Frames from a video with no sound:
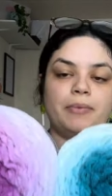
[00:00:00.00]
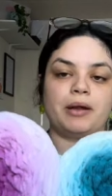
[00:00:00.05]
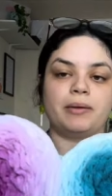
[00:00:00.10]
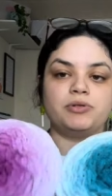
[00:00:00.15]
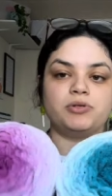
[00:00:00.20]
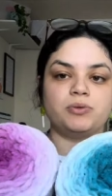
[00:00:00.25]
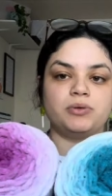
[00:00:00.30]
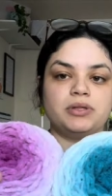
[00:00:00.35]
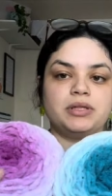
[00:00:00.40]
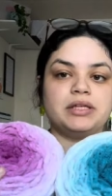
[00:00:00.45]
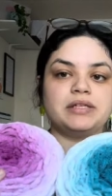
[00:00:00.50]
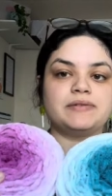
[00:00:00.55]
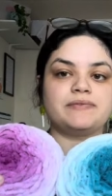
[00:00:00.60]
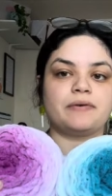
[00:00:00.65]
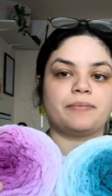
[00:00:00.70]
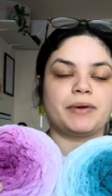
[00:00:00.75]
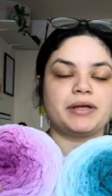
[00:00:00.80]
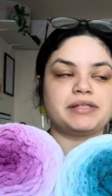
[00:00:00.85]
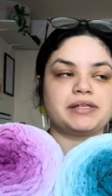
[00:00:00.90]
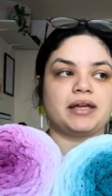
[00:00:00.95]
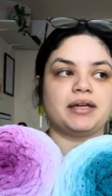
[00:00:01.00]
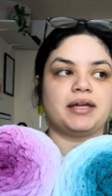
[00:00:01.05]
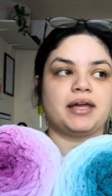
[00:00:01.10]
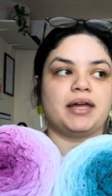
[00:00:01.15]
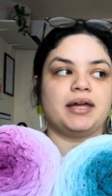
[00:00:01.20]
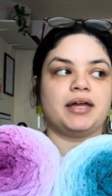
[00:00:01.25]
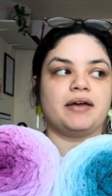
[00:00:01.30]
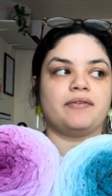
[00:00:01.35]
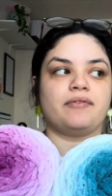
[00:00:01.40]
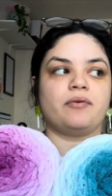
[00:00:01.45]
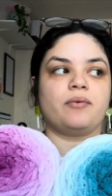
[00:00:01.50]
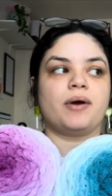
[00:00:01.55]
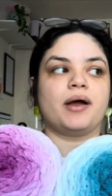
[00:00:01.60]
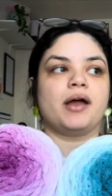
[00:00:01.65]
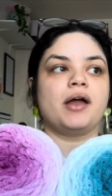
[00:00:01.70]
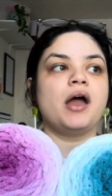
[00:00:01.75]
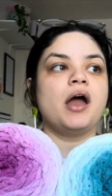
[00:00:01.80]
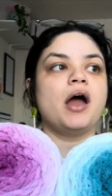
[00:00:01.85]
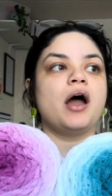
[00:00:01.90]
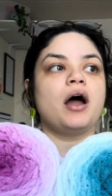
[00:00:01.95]
I'm doing these for my 10k
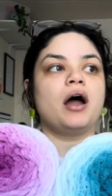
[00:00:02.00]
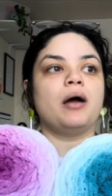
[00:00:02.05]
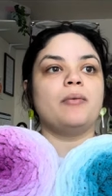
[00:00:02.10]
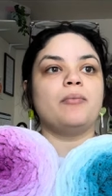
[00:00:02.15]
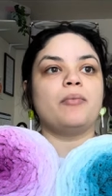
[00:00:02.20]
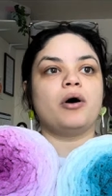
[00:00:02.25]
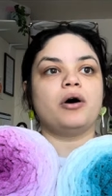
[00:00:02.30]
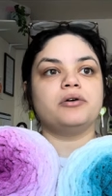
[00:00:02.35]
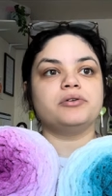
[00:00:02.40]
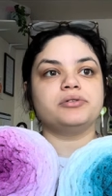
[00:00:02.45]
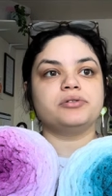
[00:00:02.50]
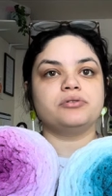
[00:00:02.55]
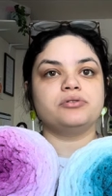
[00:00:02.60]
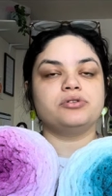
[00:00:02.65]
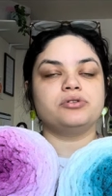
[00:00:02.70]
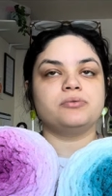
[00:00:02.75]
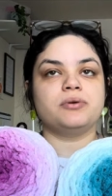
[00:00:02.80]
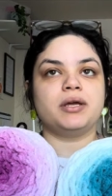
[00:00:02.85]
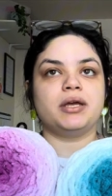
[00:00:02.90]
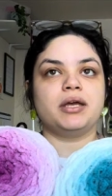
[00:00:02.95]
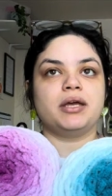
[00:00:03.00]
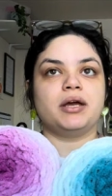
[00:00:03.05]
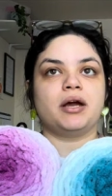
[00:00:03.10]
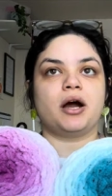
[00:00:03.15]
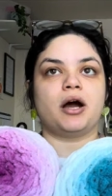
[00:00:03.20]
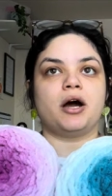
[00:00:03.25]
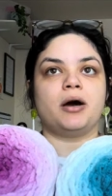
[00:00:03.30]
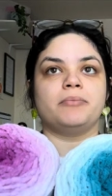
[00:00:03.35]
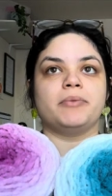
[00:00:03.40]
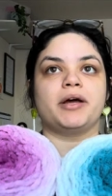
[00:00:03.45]
giveaway I'm also doing um,